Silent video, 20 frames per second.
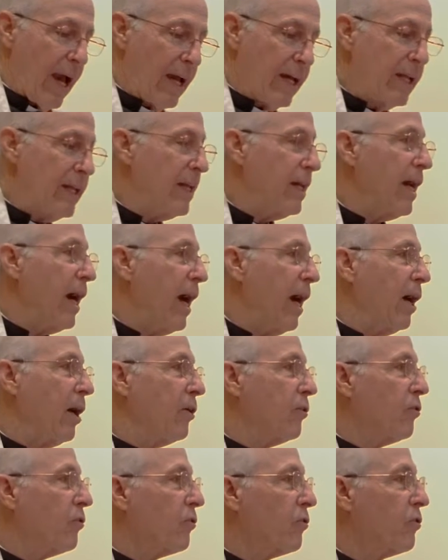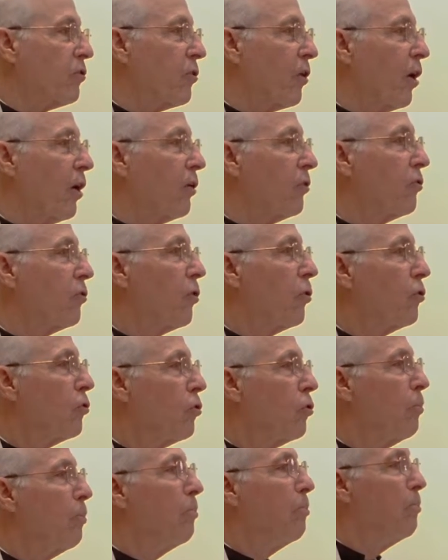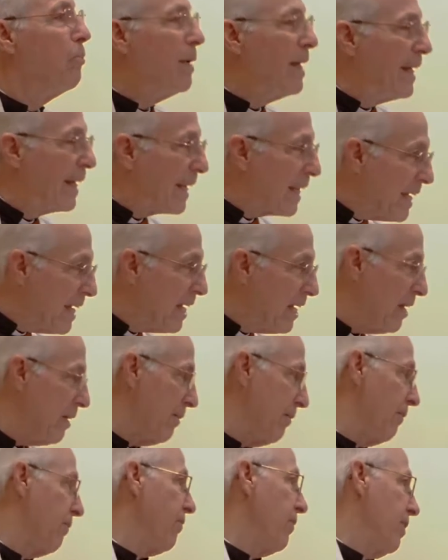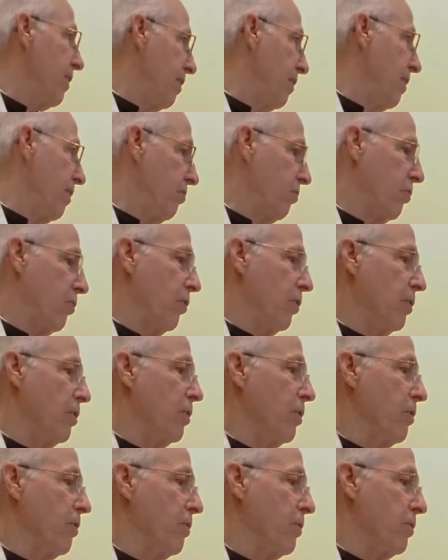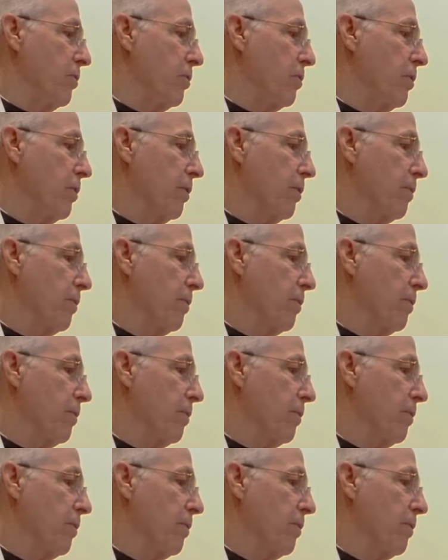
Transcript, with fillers: and he asks us to believe in this good news.